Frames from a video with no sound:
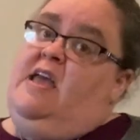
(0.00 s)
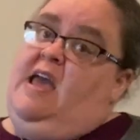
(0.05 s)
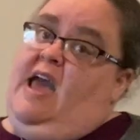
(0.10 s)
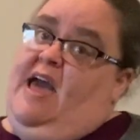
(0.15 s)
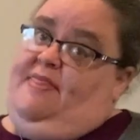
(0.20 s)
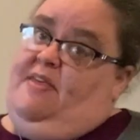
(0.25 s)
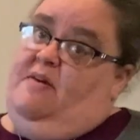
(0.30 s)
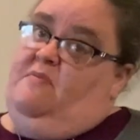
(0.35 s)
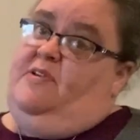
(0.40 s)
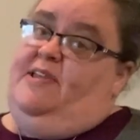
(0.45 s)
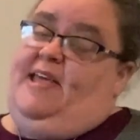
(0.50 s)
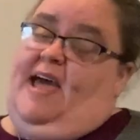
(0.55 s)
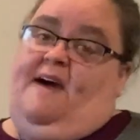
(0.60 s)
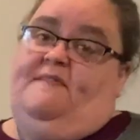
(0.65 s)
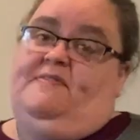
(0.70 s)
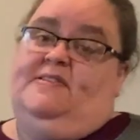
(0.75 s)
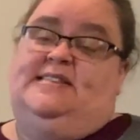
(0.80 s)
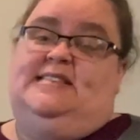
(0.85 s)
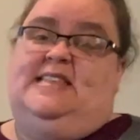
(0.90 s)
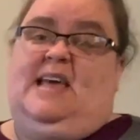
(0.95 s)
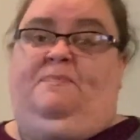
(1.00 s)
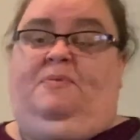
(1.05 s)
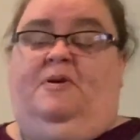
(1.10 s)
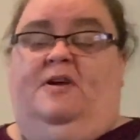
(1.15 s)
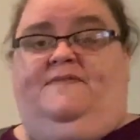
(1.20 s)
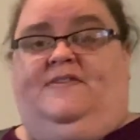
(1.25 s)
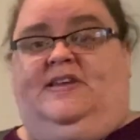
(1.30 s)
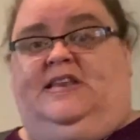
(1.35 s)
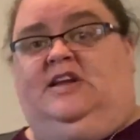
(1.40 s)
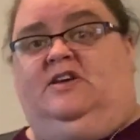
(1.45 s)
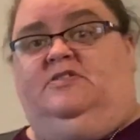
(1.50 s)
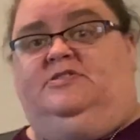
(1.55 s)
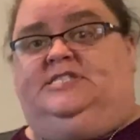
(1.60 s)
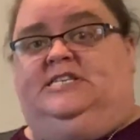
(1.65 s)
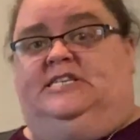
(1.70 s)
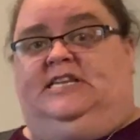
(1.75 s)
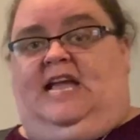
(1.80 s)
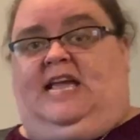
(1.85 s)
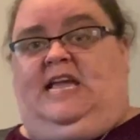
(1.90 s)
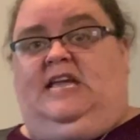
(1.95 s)
And then we'll have a separate video
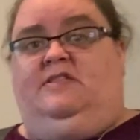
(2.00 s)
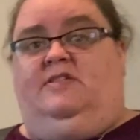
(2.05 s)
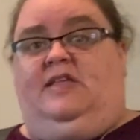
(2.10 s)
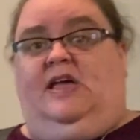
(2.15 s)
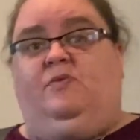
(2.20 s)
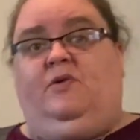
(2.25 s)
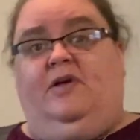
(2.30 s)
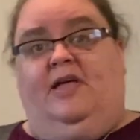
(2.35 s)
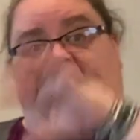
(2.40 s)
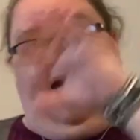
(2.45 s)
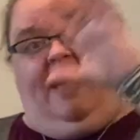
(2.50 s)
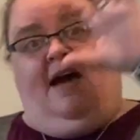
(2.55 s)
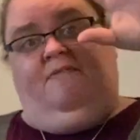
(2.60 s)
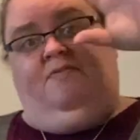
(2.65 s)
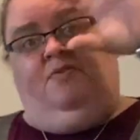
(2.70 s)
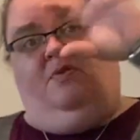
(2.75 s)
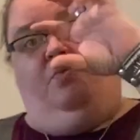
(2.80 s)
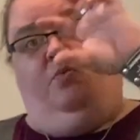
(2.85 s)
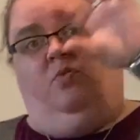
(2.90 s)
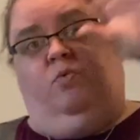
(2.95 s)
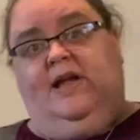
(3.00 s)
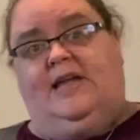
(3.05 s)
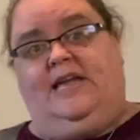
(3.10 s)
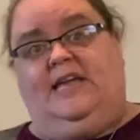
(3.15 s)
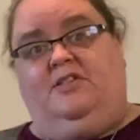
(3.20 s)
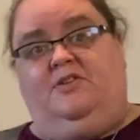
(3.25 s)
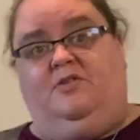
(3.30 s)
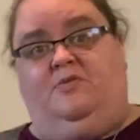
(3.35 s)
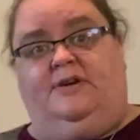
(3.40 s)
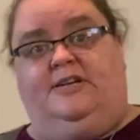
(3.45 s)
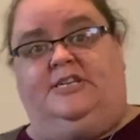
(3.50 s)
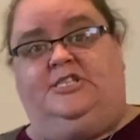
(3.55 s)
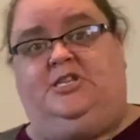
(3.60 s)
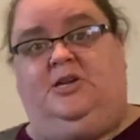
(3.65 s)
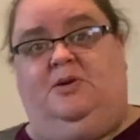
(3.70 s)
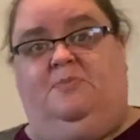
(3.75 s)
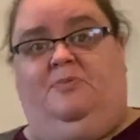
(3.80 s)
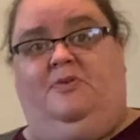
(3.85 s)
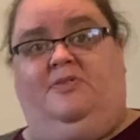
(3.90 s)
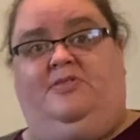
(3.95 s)
tonight. Like, we'll have regular
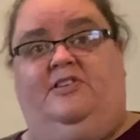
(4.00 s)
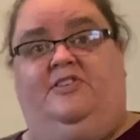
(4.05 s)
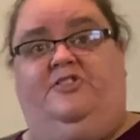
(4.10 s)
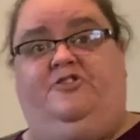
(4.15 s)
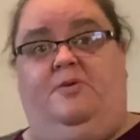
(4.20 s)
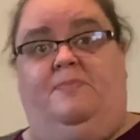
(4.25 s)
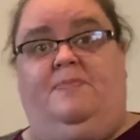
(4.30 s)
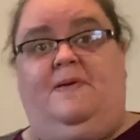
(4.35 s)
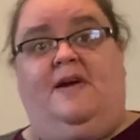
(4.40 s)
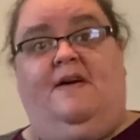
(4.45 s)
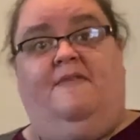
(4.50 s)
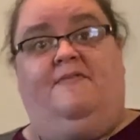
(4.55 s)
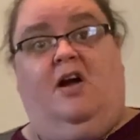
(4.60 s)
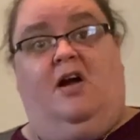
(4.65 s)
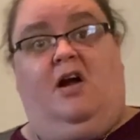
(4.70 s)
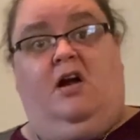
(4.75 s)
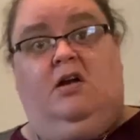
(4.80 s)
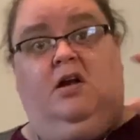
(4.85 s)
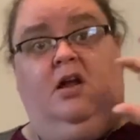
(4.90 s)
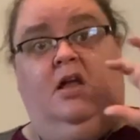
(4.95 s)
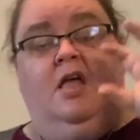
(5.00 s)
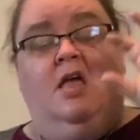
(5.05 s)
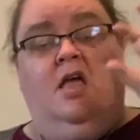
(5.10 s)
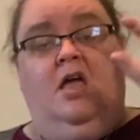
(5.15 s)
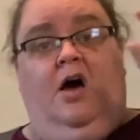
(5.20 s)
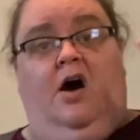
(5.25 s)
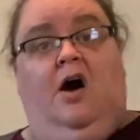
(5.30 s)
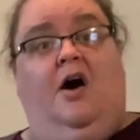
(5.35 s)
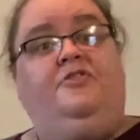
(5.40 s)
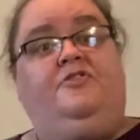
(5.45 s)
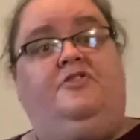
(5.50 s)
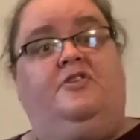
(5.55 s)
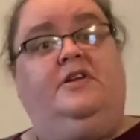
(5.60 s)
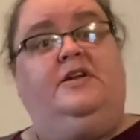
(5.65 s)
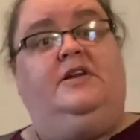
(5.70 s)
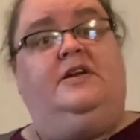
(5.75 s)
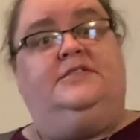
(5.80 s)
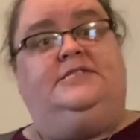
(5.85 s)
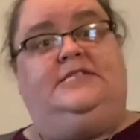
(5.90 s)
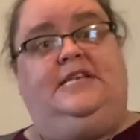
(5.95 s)
worship with the stripping of our altar
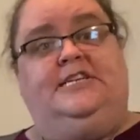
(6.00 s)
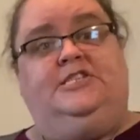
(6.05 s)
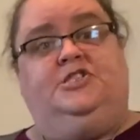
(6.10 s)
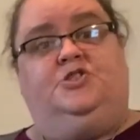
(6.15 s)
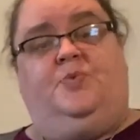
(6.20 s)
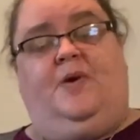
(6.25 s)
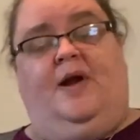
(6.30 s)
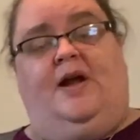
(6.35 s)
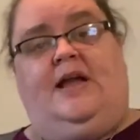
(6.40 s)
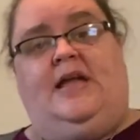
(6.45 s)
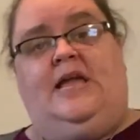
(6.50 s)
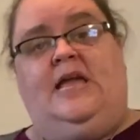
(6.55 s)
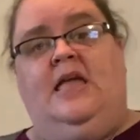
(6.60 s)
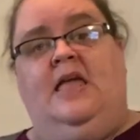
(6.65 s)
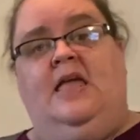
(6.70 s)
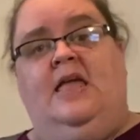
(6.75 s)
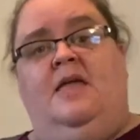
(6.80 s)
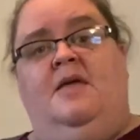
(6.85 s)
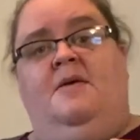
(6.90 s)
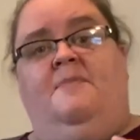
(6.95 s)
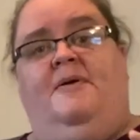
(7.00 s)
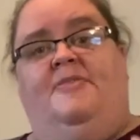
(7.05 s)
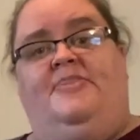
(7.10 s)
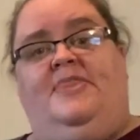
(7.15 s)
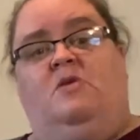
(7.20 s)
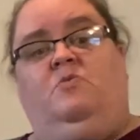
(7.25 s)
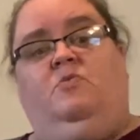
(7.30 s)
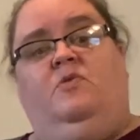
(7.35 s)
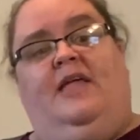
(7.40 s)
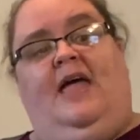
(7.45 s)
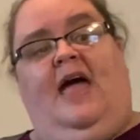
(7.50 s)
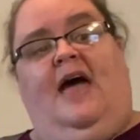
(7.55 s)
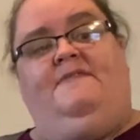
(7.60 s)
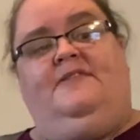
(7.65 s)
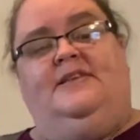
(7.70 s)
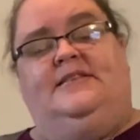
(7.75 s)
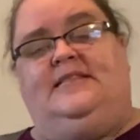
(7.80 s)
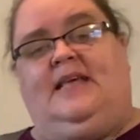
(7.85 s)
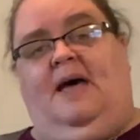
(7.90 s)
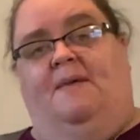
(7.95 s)
in our sanctuary. But then we'll have
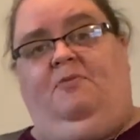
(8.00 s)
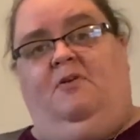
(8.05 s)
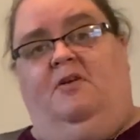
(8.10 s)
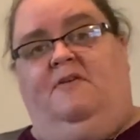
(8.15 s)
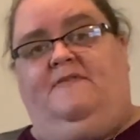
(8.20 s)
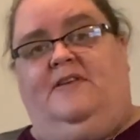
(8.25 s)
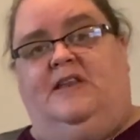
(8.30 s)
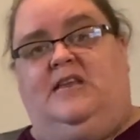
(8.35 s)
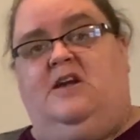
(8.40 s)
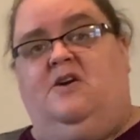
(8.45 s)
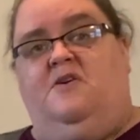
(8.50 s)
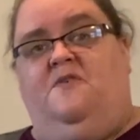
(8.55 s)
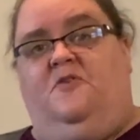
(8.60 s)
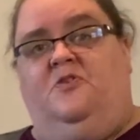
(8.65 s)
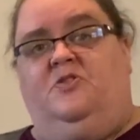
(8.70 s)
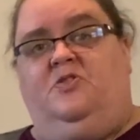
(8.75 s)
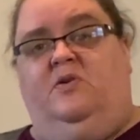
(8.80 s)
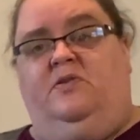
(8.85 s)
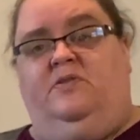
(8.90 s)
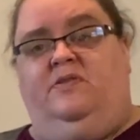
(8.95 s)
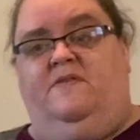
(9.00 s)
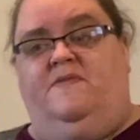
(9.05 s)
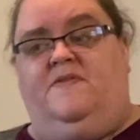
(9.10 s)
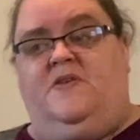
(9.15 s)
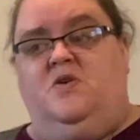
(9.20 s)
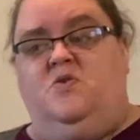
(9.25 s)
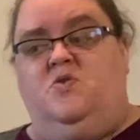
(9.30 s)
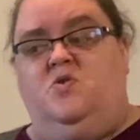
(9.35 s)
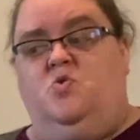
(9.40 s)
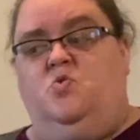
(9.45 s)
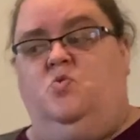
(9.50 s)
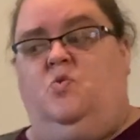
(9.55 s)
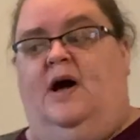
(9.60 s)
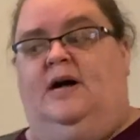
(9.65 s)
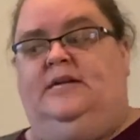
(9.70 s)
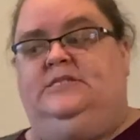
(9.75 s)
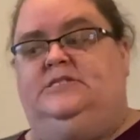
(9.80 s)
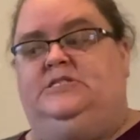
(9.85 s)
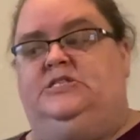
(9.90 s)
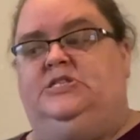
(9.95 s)
a separate video for those of you who
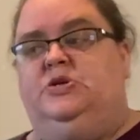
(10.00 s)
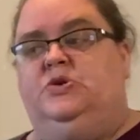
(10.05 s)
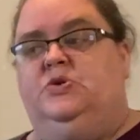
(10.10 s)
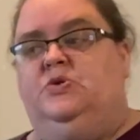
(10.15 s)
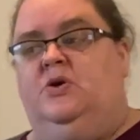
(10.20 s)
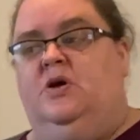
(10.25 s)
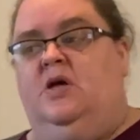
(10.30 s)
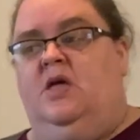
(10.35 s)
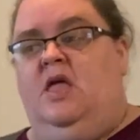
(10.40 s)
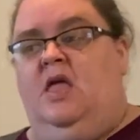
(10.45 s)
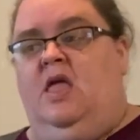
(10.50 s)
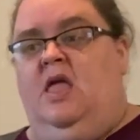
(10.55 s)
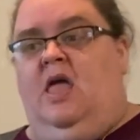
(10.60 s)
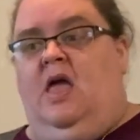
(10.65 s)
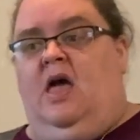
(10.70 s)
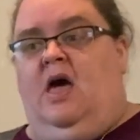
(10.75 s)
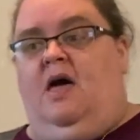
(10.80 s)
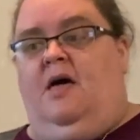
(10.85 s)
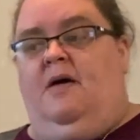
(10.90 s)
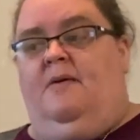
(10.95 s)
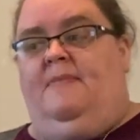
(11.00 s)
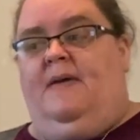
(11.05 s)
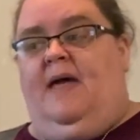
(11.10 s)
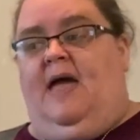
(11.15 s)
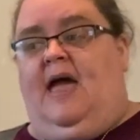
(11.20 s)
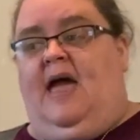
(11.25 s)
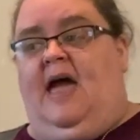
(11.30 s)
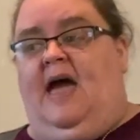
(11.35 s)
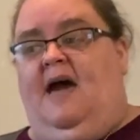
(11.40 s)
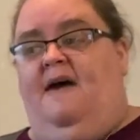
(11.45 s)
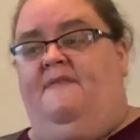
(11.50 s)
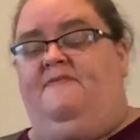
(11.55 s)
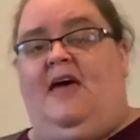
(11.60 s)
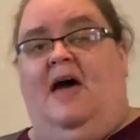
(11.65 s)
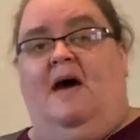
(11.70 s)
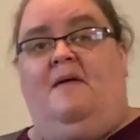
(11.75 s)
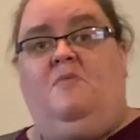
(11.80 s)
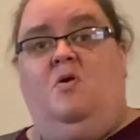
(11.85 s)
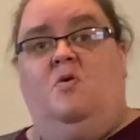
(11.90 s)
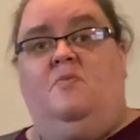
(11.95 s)
want to have
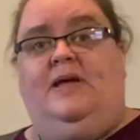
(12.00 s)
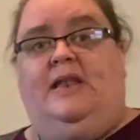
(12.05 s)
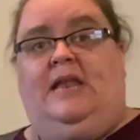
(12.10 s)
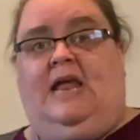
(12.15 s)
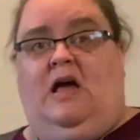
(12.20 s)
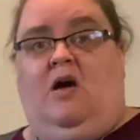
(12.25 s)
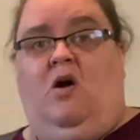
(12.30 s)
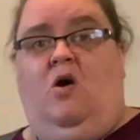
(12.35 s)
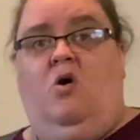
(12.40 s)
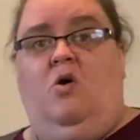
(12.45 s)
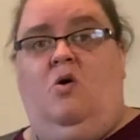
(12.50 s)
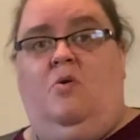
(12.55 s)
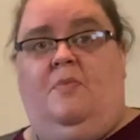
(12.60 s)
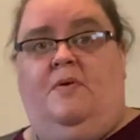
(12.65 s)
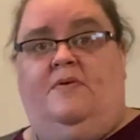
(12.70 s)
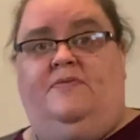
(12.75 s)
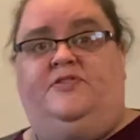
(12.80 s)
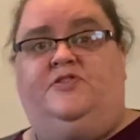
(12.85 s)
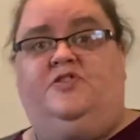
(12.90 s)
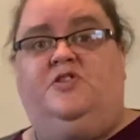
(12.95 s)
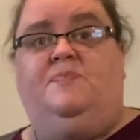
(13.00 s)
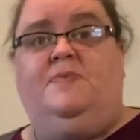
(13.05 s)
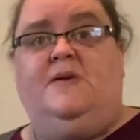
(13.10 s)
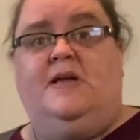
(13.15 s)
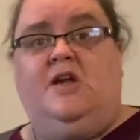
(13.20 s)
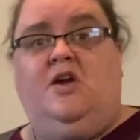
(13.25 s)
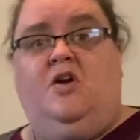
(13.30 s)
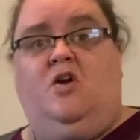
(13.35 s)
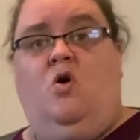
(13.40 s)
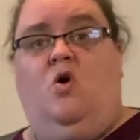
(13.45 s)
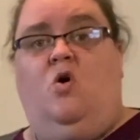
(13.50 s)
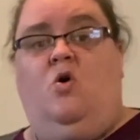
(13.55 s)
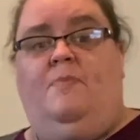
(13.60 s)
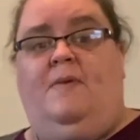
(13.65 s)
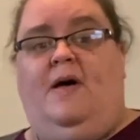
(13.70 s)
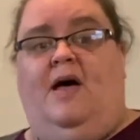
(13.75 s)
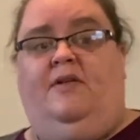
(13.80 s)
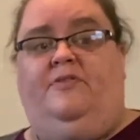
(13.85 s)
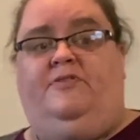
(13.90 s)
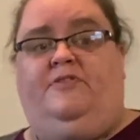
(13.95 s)
that moment at home of stripping your home
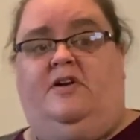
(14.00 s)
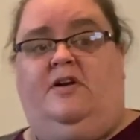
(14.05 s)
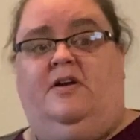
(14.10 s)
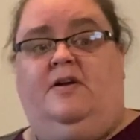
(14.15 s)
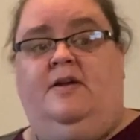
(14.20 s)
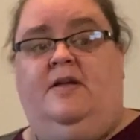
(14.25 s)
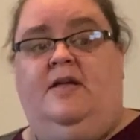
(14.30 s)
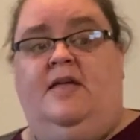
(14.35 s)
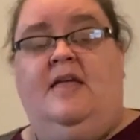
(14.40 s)
altar.